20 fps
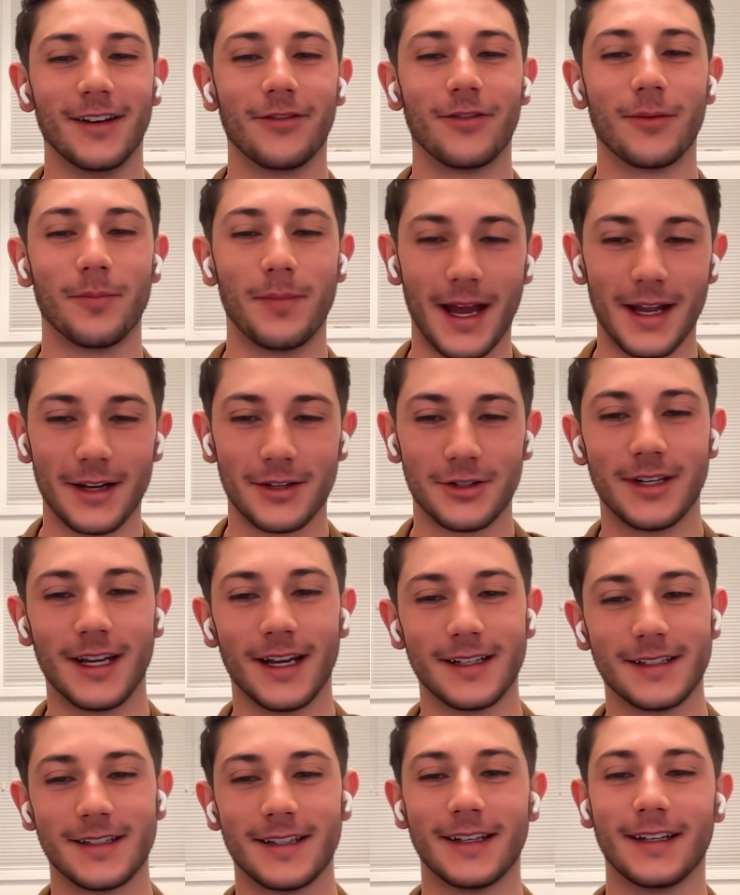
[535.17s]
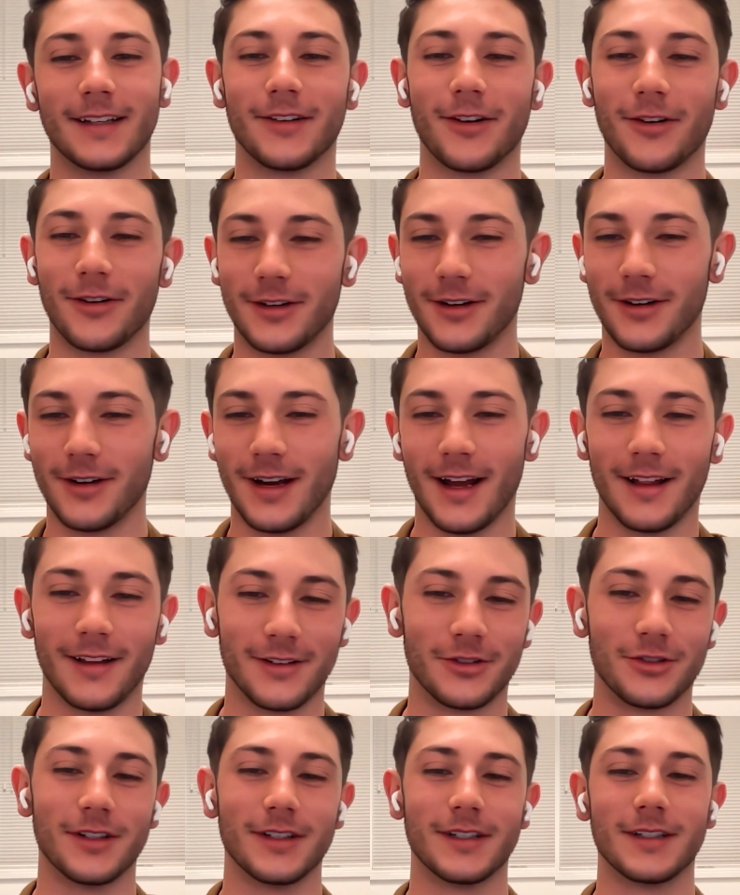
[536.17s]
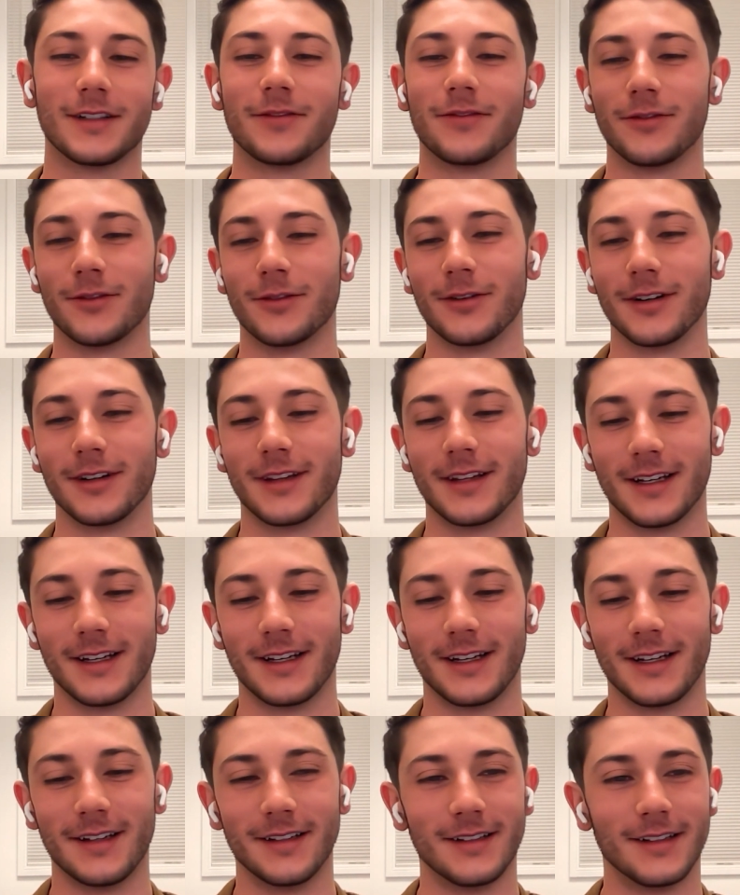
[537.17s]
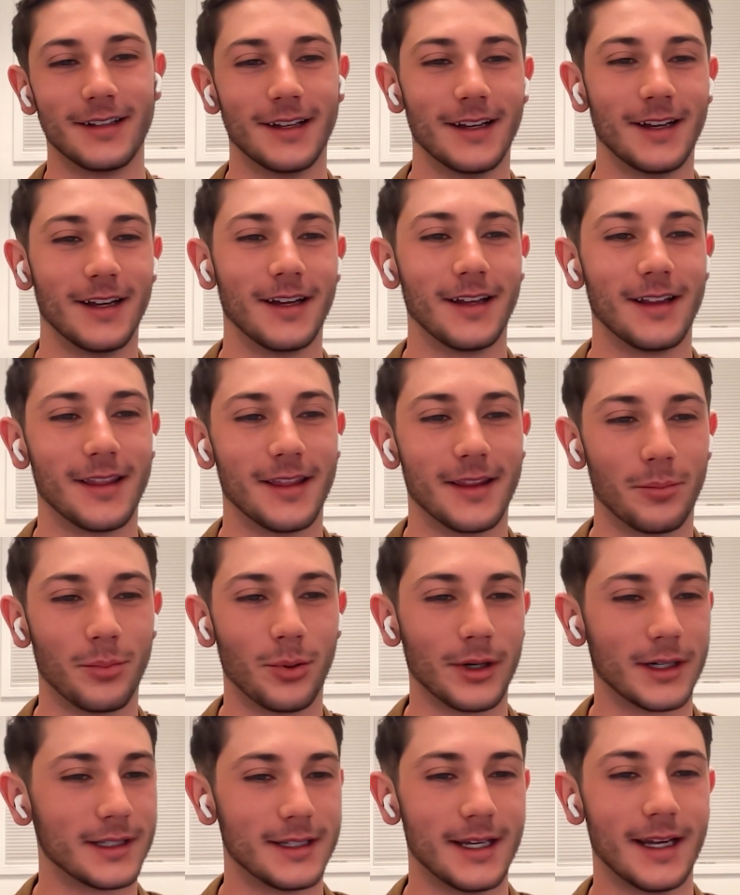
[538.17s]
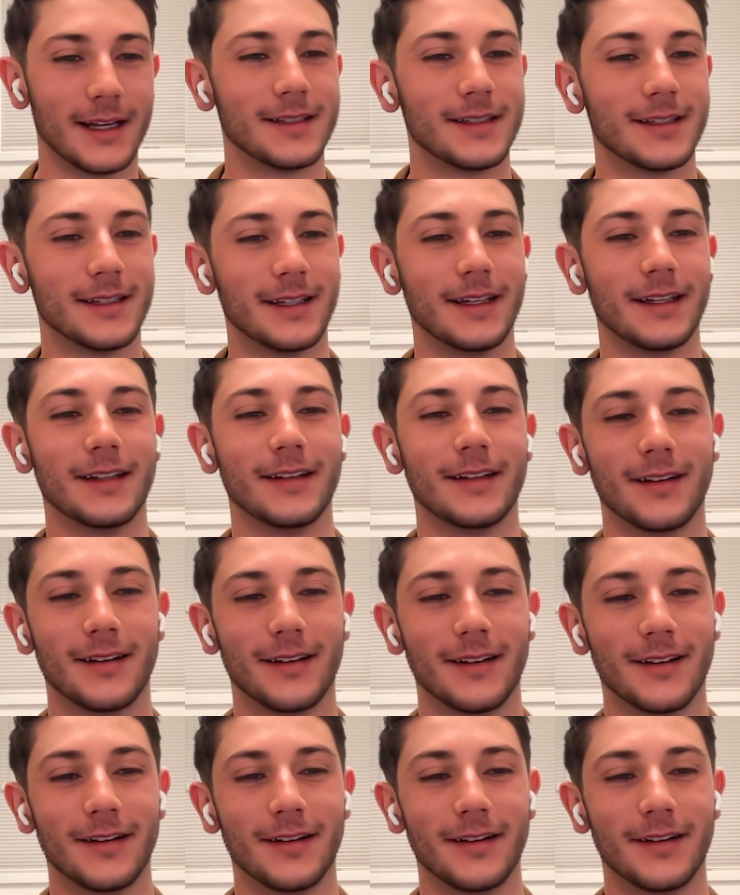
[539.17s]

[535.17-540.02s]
for patch testing, go to your allergist for the prick testing.